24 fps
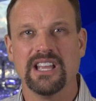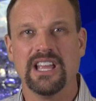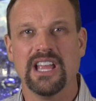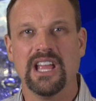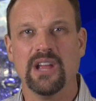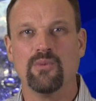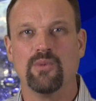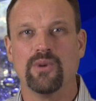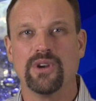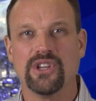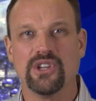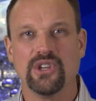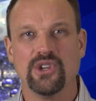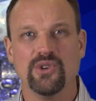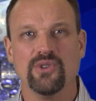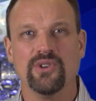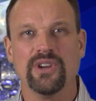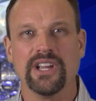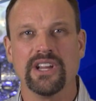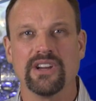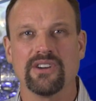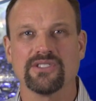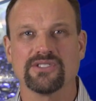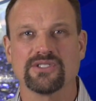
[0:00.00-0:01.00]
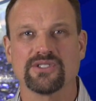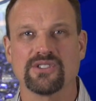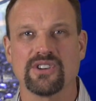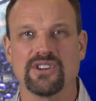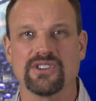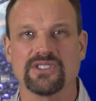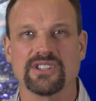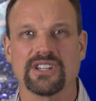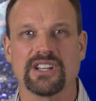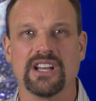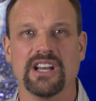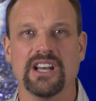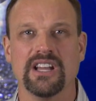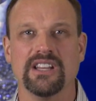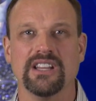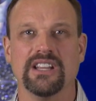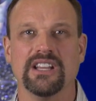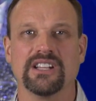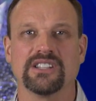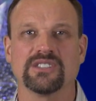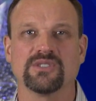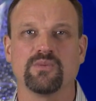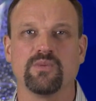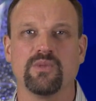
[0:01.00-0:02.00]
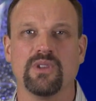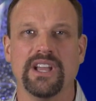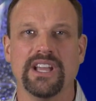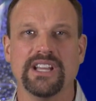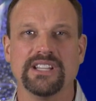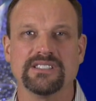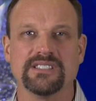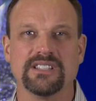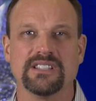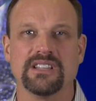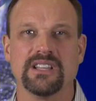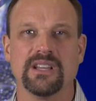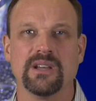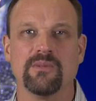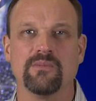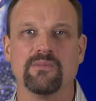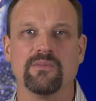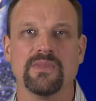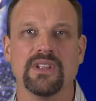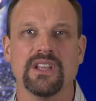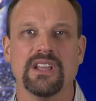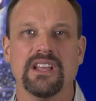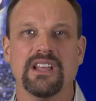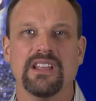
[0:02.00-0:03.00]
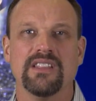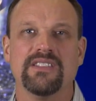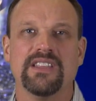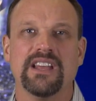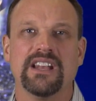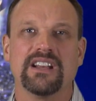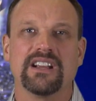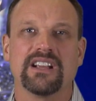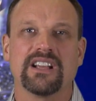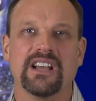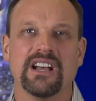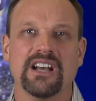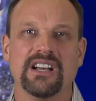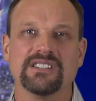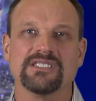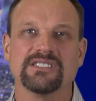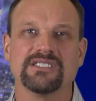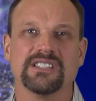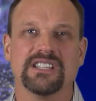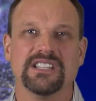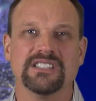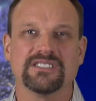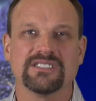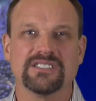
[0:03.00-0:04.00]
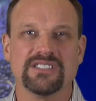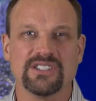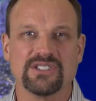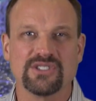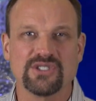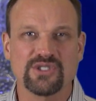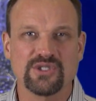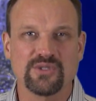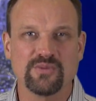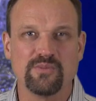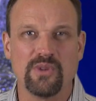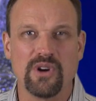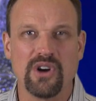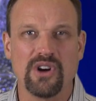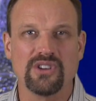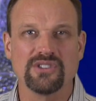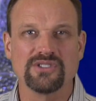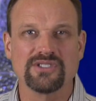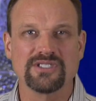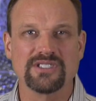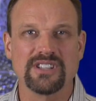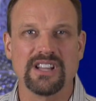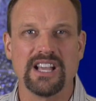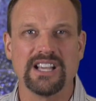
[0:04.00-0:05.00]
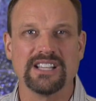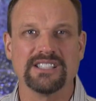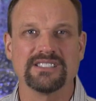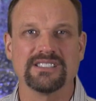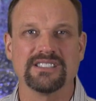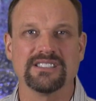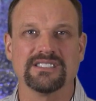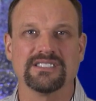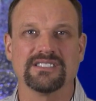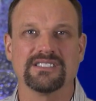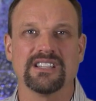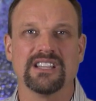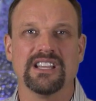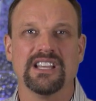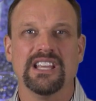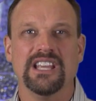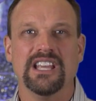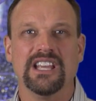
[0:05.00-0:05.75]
And when you hear it start to cut, explain to them that it cuts in such small slices,